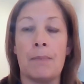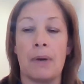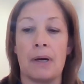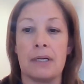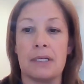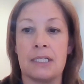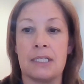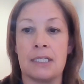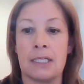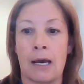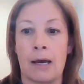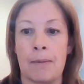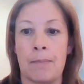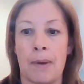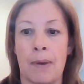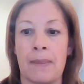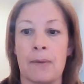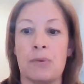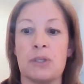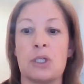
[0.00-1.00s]
But
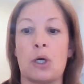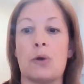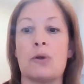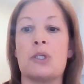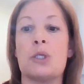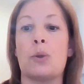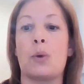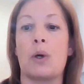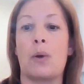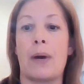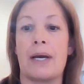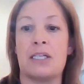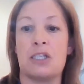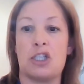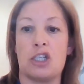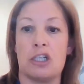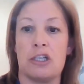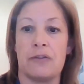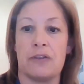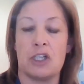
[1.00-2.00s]
and there was also a
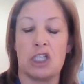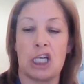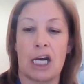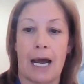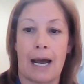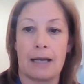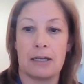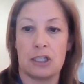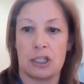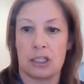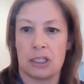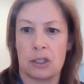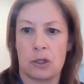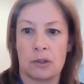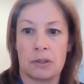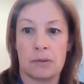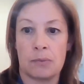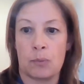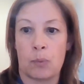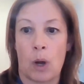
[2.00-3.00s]
question in the chat
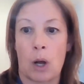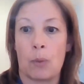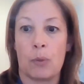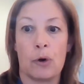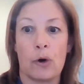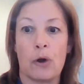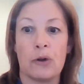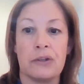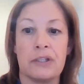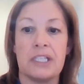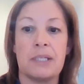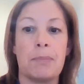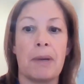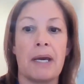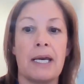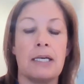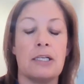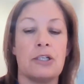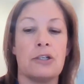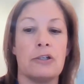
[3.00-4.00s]
just while we're on
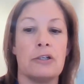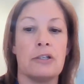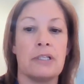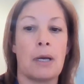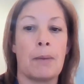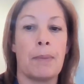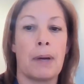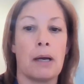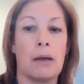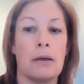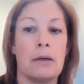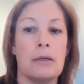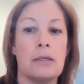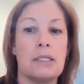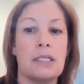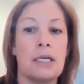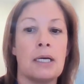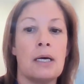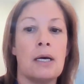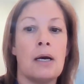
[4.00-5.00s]
spacers
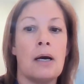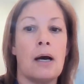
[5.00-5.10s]
about